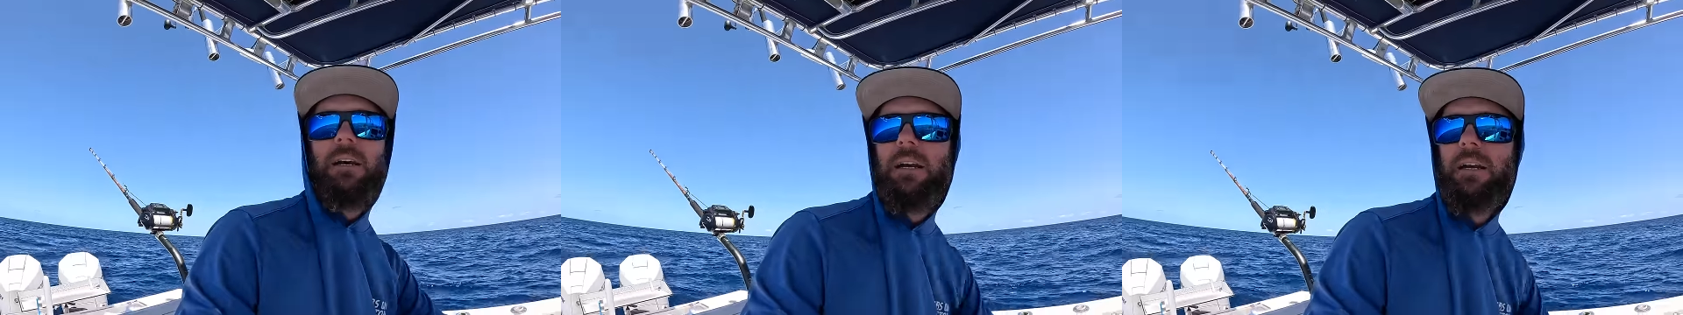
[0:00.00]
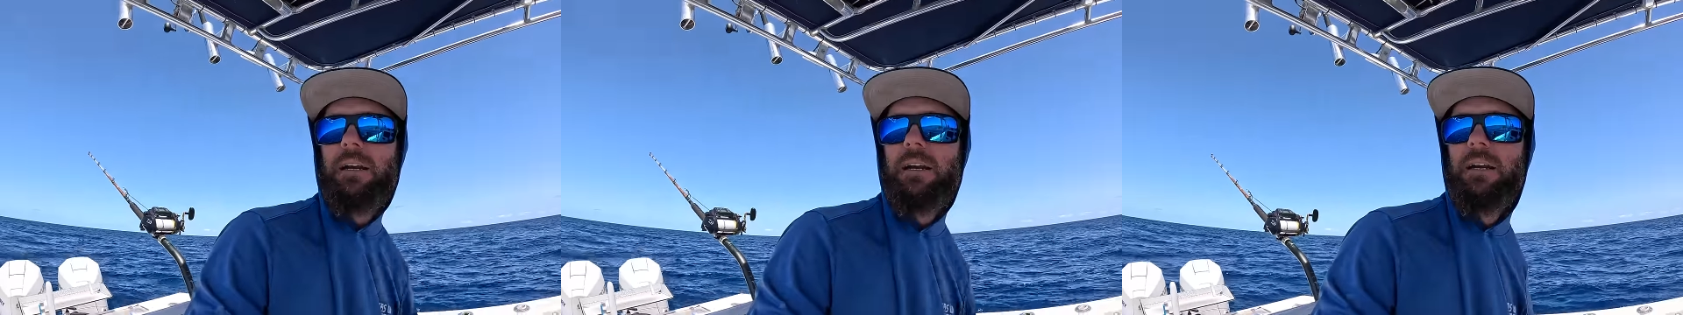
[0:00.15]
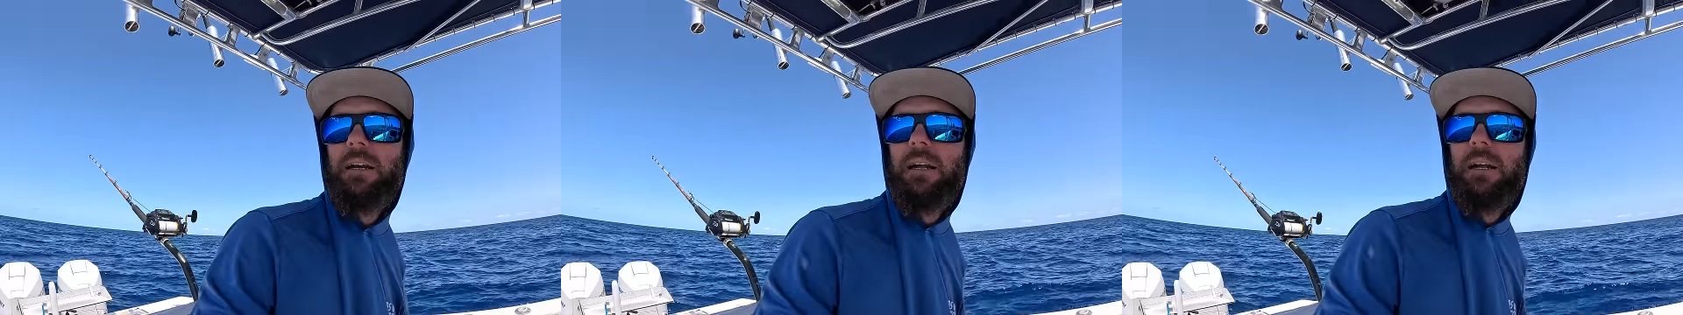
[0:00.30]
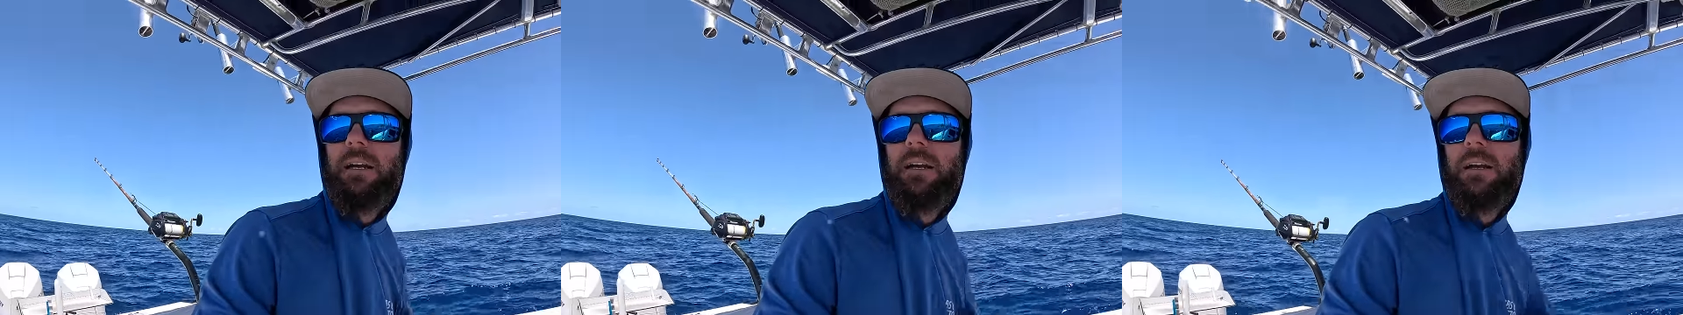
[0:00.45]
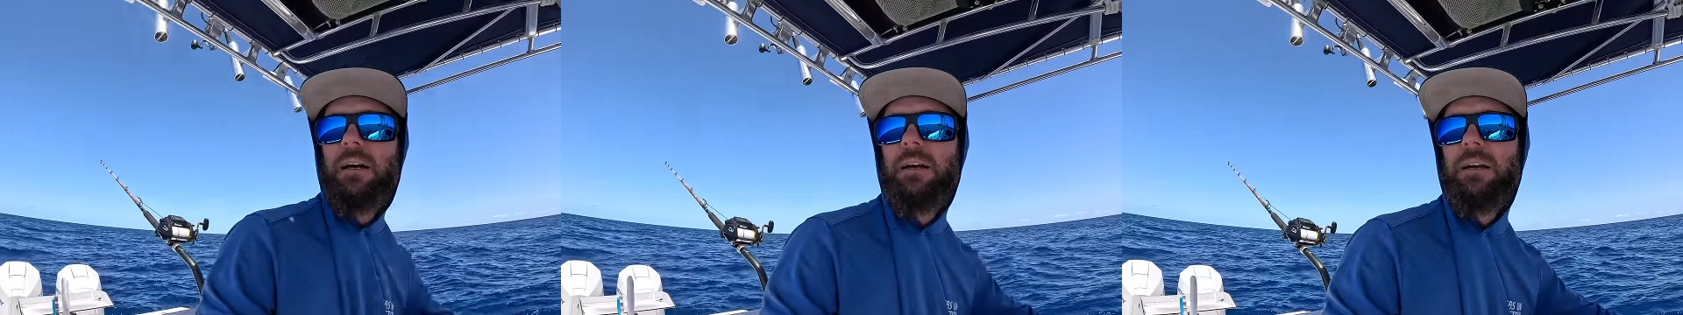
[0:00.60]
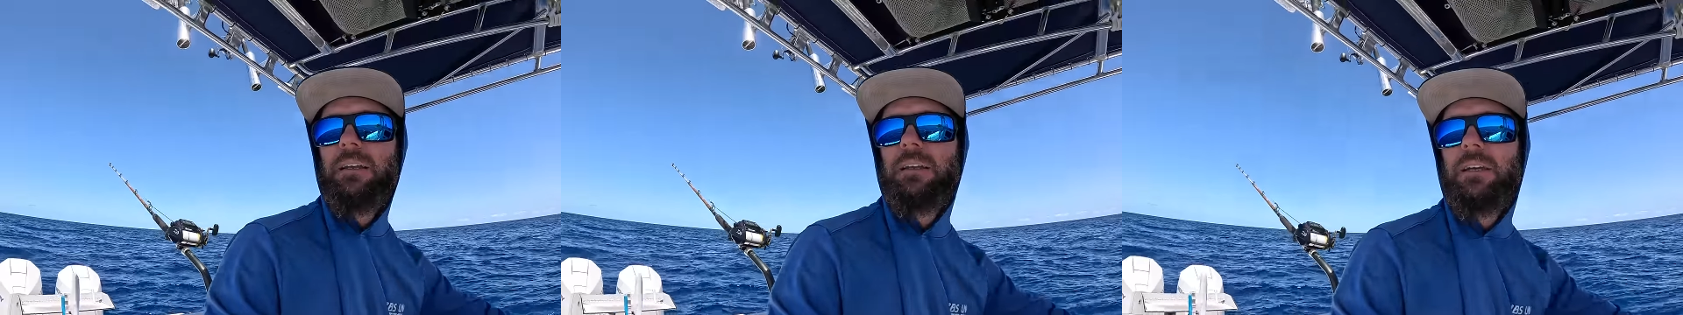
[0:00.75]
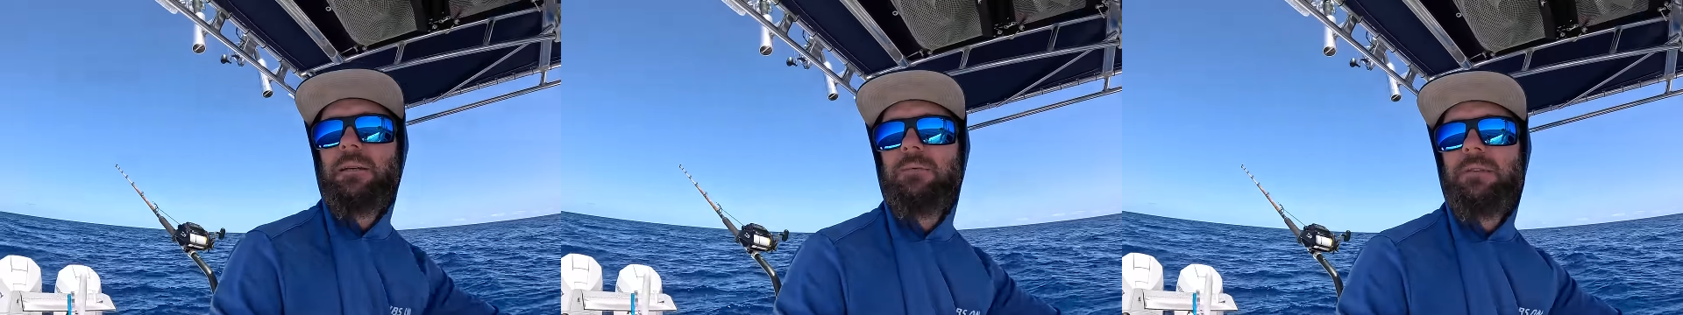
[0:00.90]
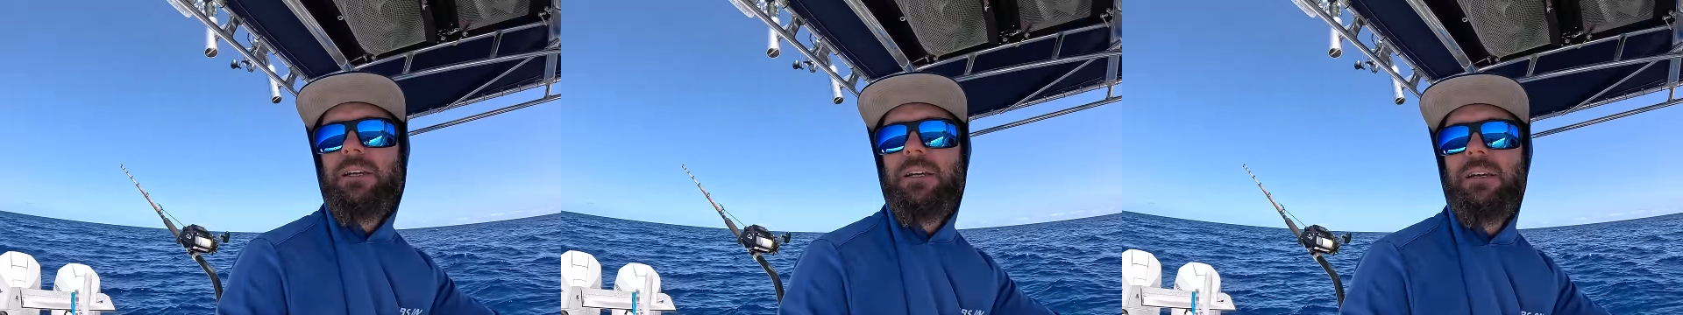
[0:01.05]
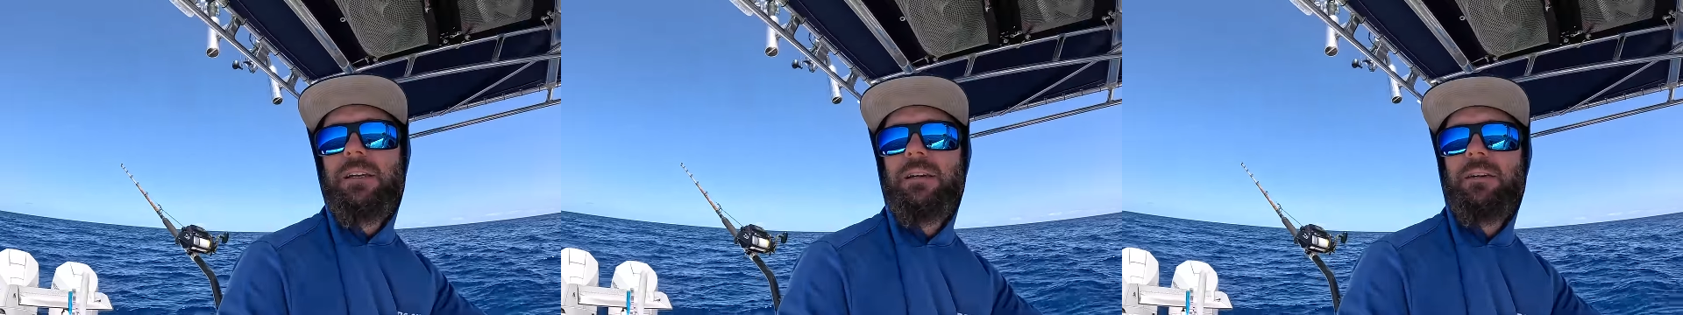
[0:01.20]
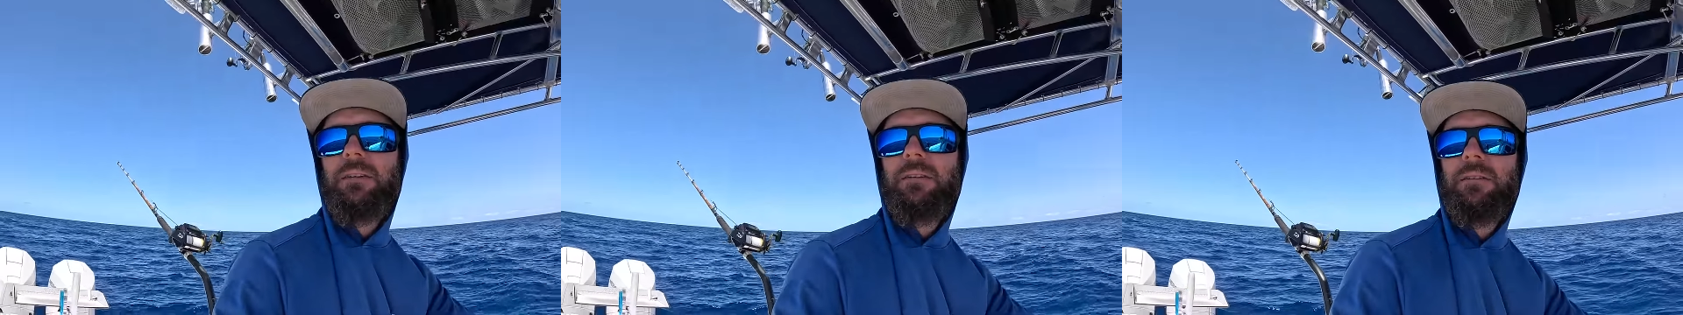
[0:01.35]
again, I cannot get them to
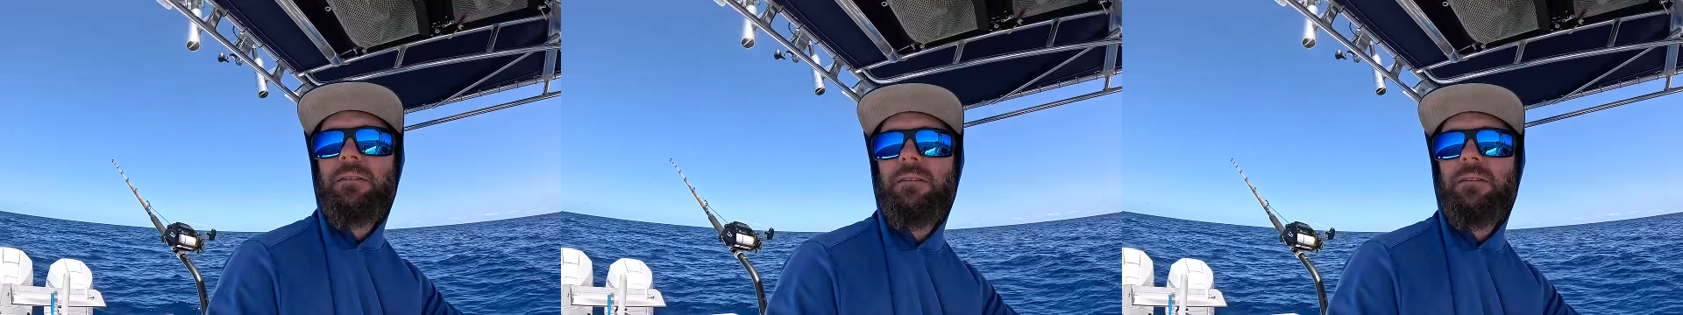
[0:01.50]
eat